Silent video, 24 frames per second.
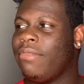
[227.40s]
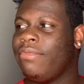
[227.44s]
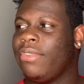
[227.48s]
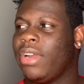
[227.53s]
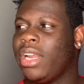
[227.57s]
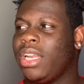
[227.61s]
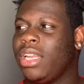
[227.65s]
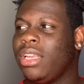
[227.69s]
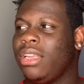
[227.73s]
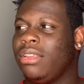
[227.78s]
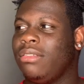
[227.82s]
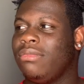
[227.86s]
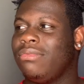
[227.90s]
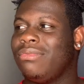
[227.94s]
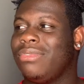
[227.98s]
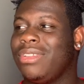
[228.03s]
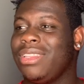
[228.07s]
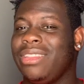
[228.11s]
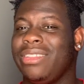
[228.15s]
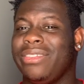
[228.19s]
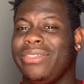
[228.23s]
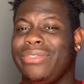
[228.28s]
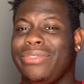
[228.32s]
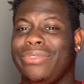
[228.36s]
ready.
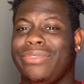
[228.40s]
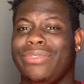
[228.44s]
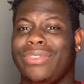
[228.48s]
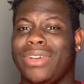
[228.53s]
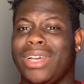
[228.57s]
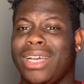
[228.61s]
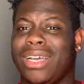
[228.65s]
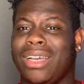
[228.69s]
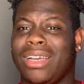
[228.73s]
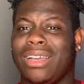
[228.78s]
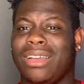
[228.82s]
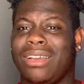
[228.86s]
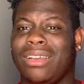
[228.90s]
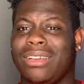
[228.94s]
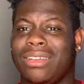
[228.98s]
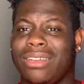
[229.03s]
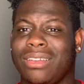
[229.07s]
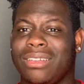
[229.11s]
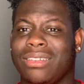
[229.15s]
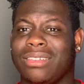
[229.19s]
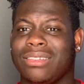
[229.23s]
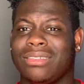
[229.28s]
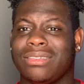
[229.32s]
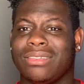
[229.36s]
What the fuck,
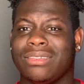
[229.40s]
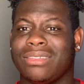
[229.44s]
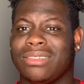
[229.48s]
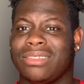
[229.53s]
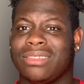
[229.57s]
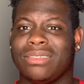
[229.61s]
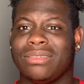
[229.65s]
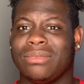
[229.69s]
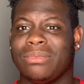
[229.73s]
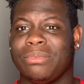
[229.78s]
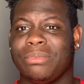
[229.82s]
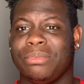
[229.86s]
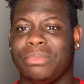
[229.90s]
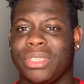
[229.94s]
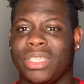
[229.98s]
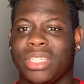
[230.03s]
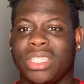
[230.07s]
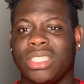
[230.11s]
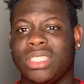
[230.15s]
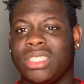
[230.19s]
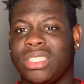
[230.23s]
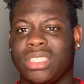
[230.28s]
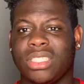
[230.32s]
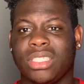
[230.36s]

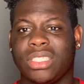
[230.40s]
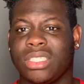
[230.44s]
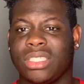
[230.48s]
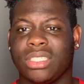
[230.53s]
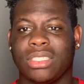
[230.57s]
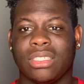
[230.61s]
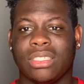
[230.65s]
bitch?